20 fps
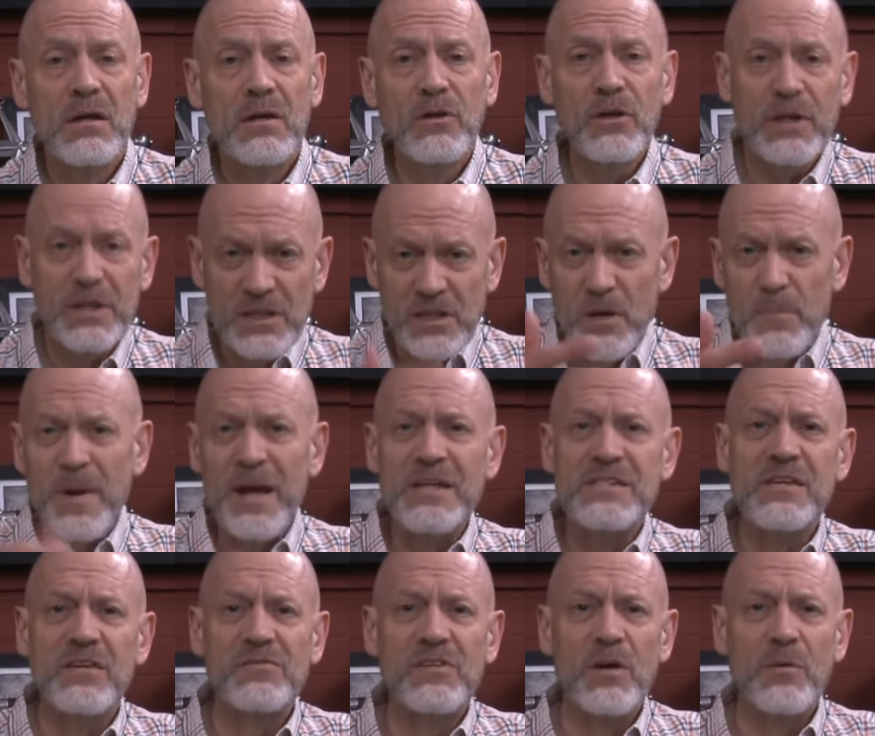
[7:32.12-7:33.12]
Look at the
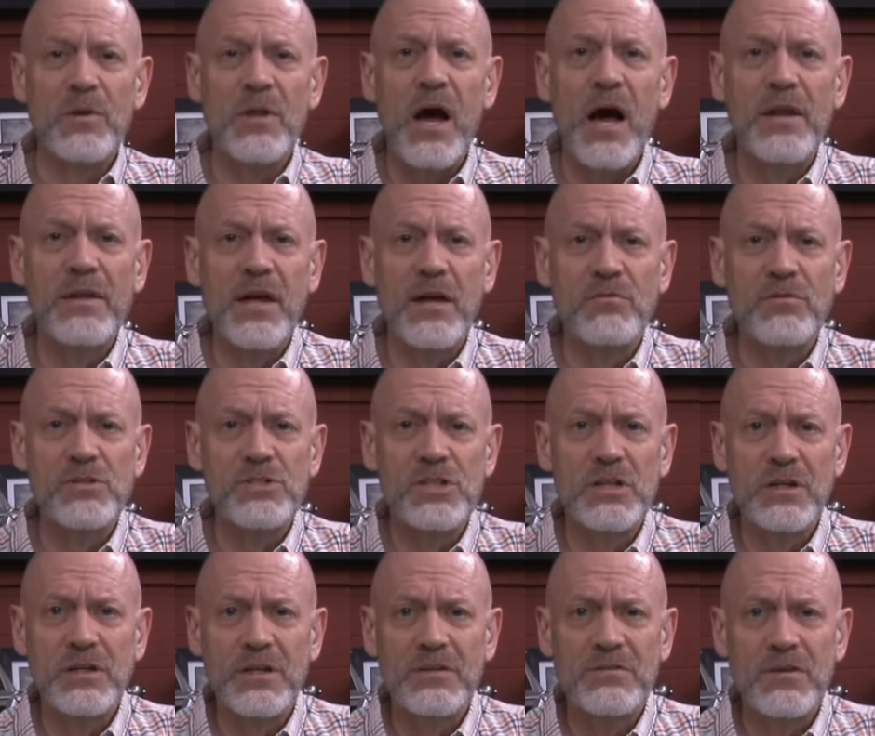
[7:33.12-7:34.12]
debates I've done with Adnan
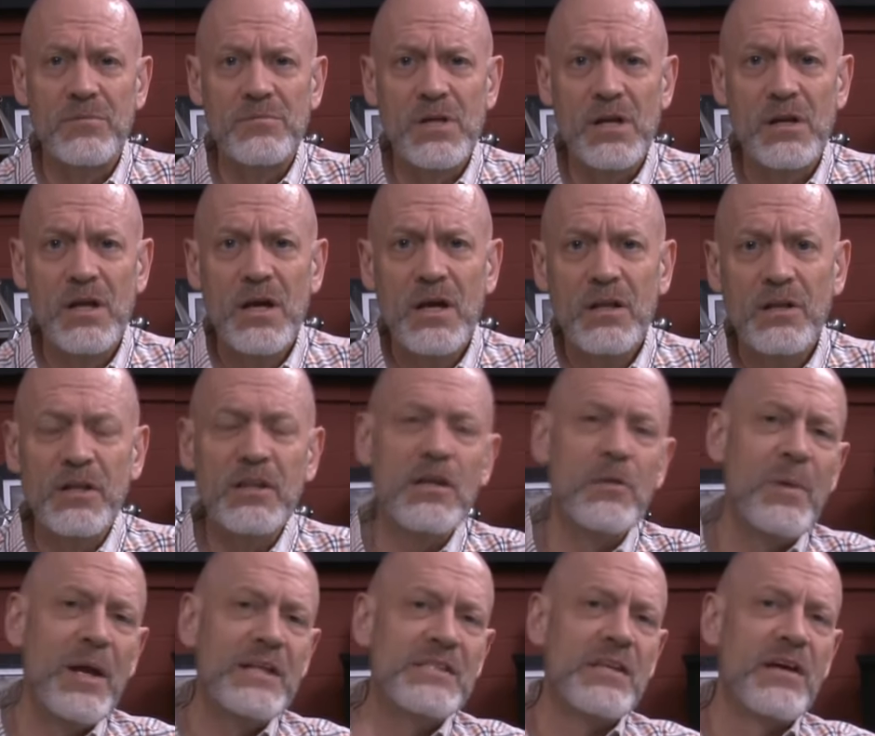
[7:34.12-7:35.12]
Rashid on this subject. Look at the
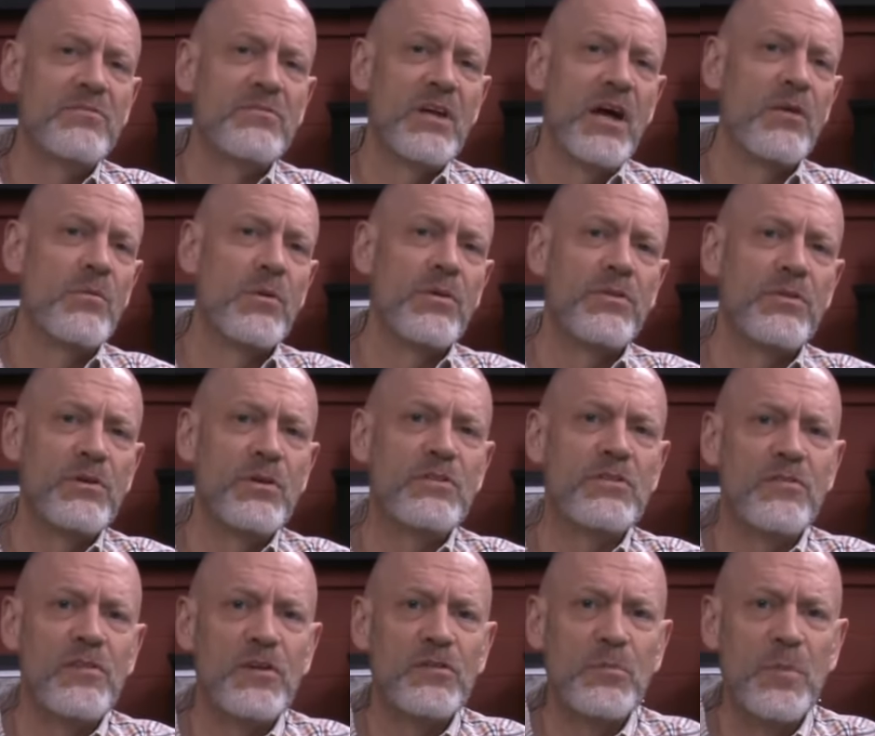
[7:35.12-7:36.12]
debates I've done with
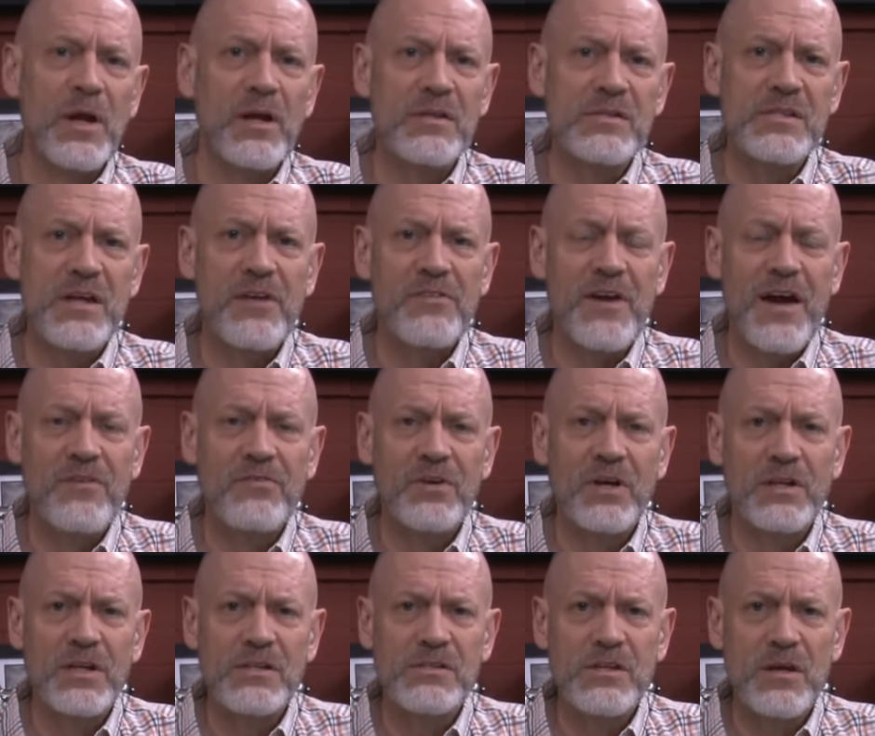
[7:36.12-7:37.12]
Yusuf Ismail in South
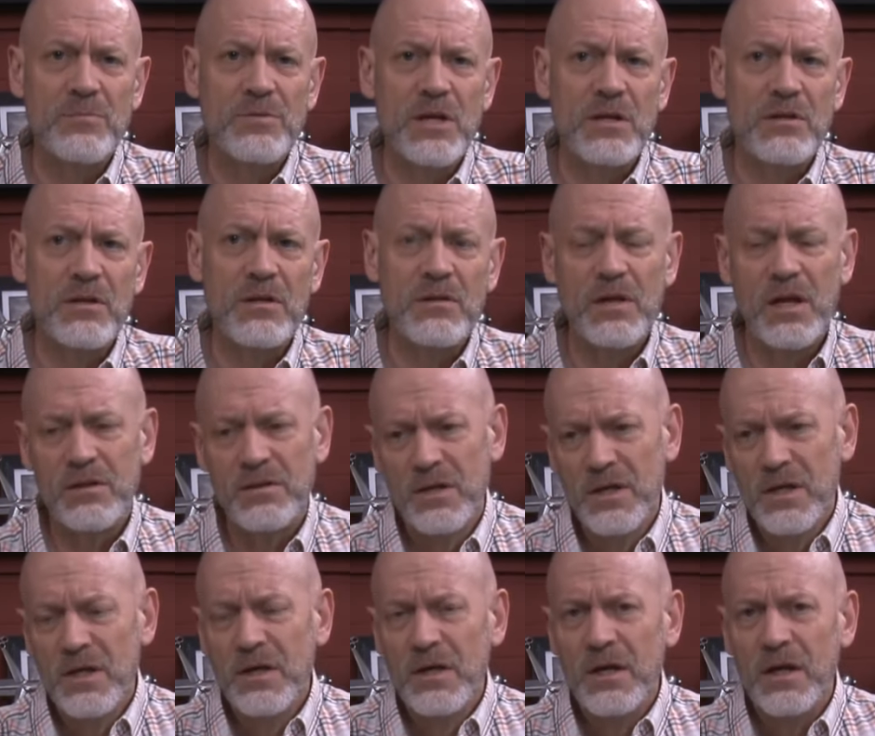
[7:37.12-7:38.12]
Africa on that subject at, at,
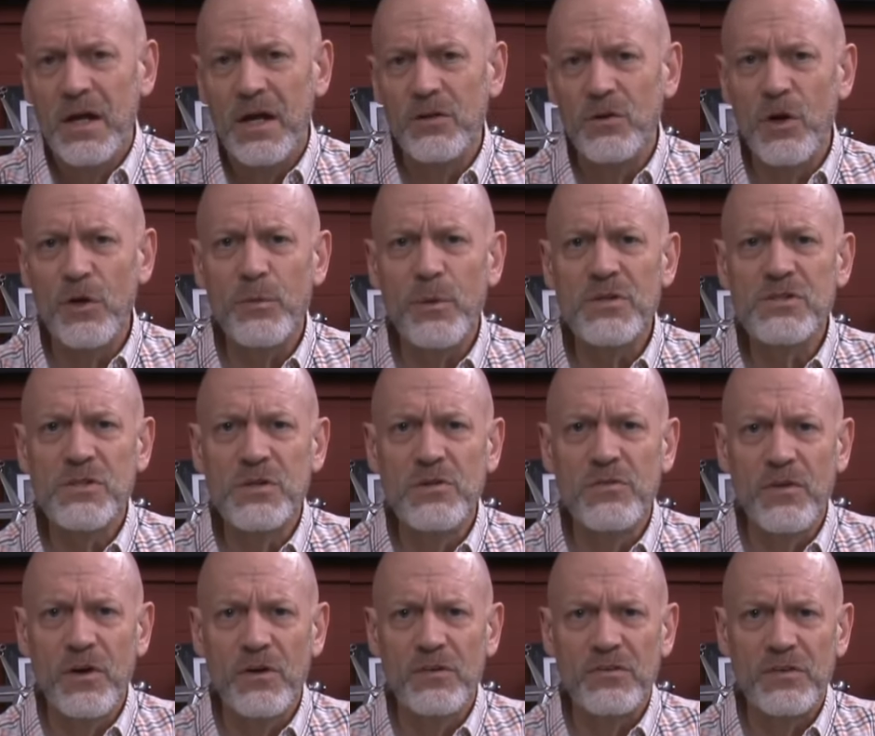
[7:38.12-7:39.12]
at Northwest
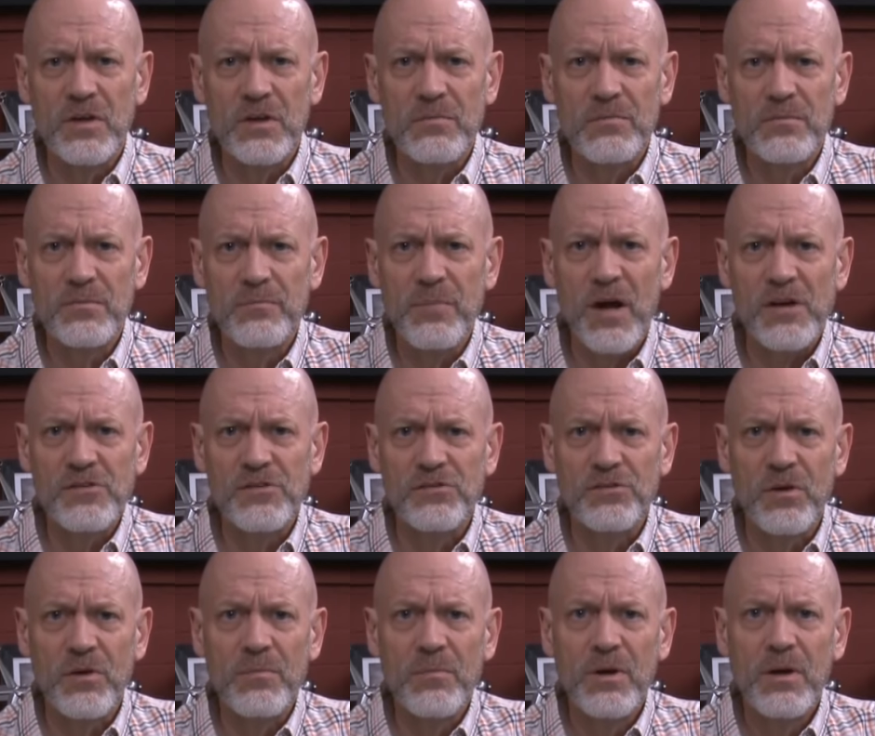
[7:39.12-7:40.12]
University,
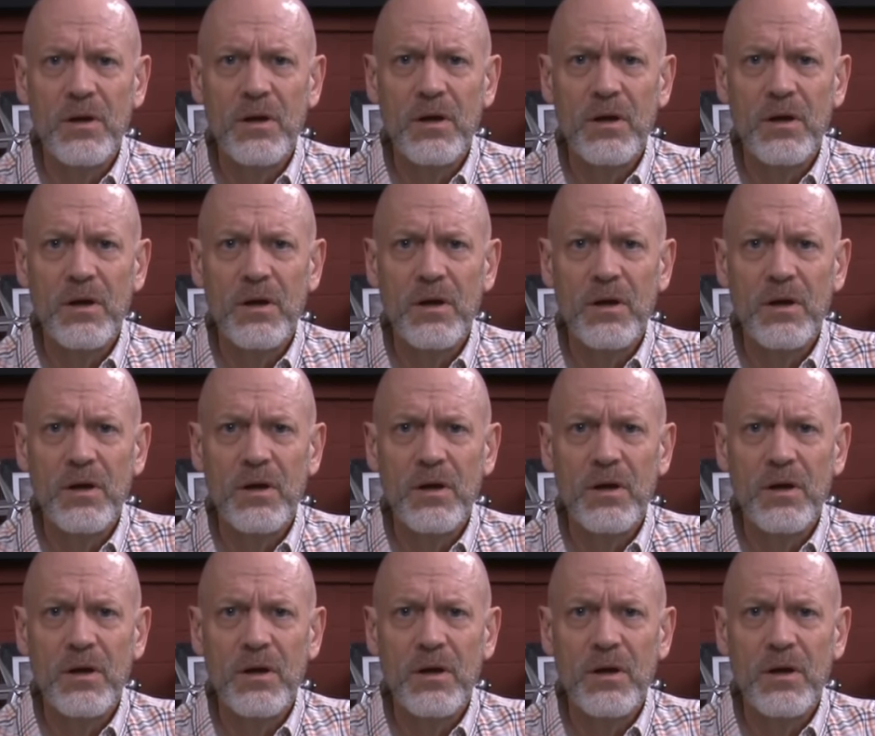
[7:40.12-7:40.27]
Potchefstroom.